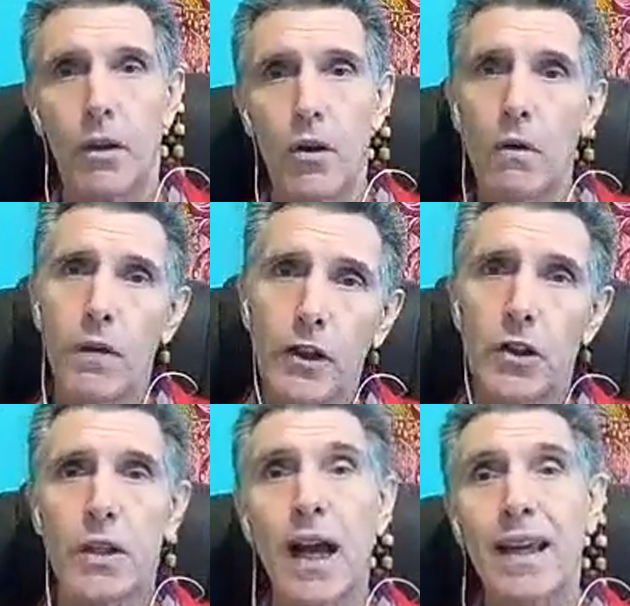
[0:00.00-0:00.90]
Your
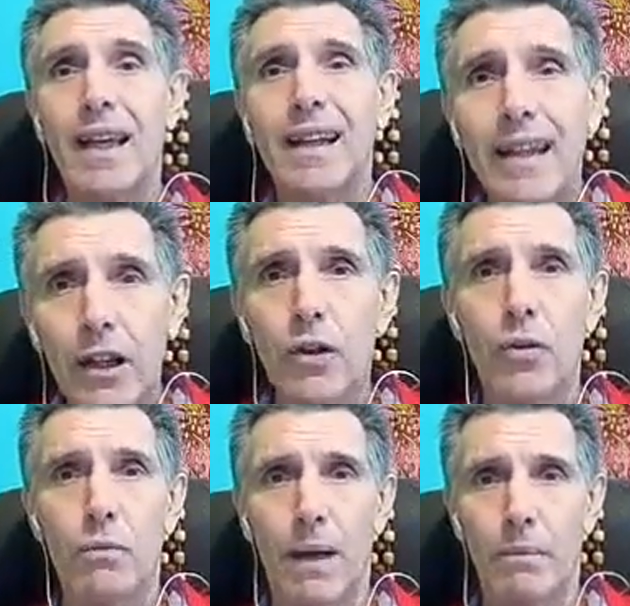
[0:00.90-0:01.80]
veggies are killing
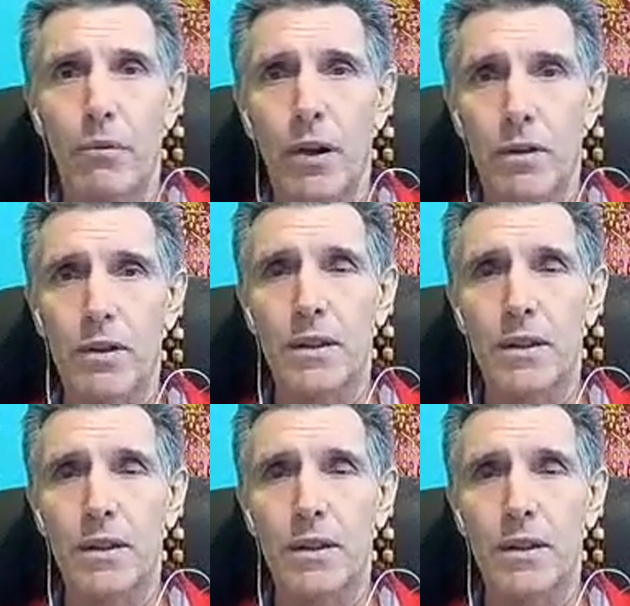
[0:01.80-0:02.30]
you, my brothers